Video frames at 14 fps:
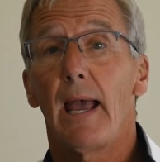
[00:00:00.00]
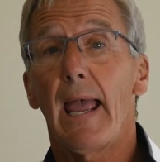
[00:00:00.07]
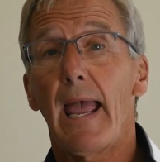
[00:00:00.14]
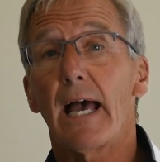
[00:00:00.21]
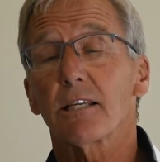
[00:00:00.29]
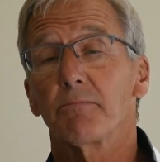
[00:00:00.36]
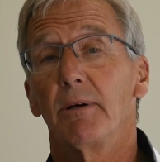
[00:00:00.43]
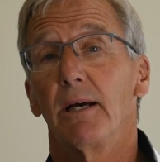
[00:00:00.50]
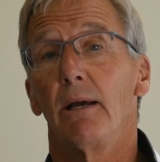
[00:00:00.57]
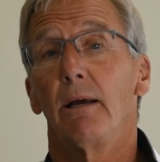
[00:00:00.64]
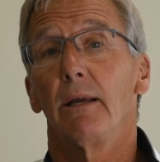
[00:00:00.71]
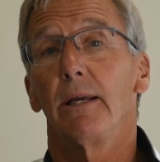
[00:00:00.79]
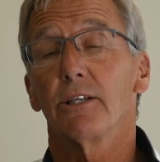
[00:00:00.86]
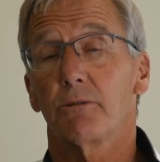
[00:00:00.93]
Asthma
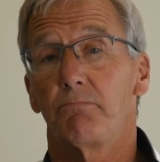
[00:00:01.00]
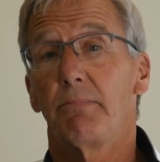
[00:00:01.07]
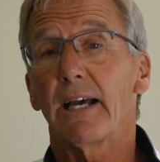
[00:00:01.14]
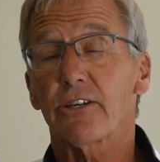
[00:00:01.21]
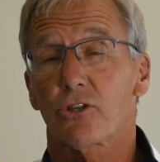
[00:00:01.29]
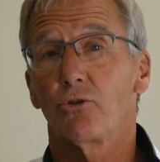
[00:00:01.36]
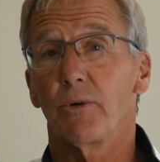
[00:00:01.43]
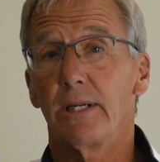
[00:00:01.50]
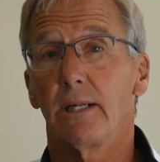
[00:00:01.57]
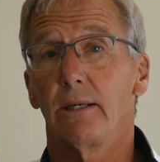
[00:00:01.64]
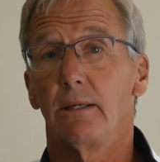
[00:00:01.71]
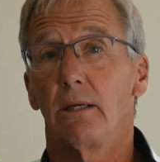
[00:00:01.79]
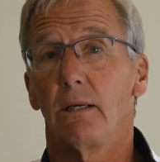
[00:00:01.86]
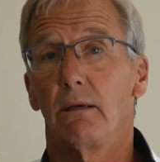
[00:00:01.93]
is best
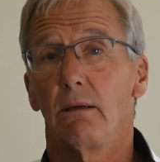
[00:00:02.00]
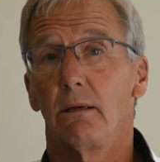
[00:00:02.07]
treated